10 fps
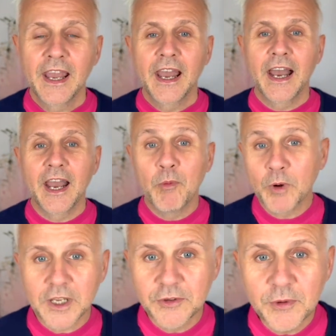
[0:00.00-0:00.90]
and what
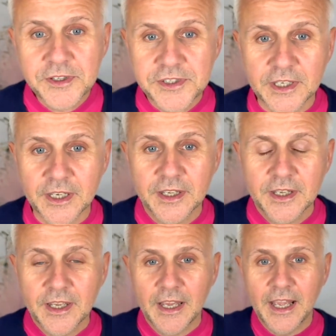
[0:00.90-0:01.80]
you don't see
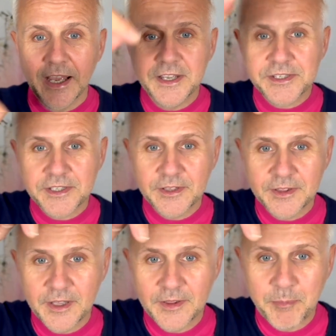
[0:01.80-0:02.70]
is
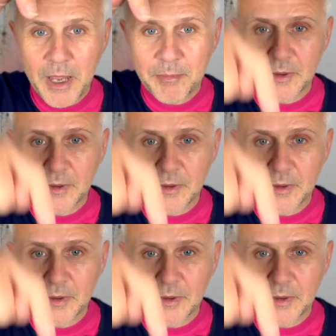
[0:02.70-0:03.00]
the pebble